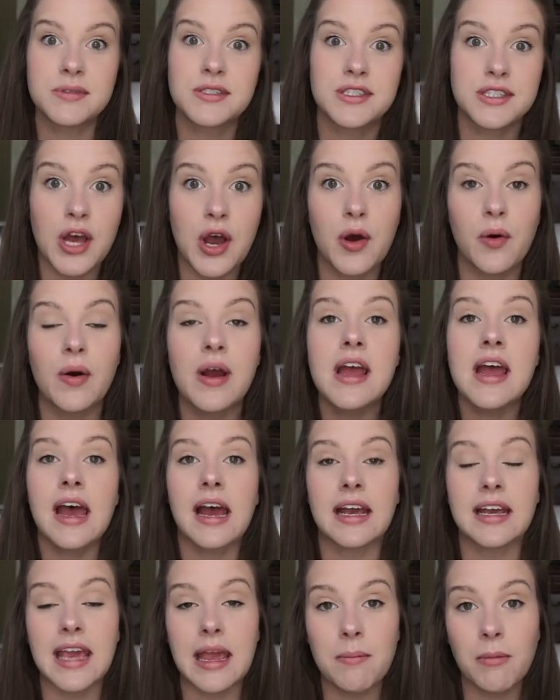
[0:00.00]
So
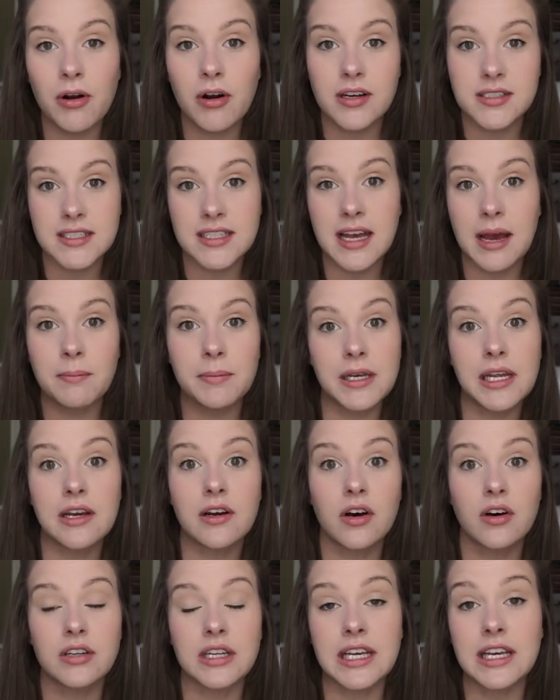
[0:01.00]
I came across a company called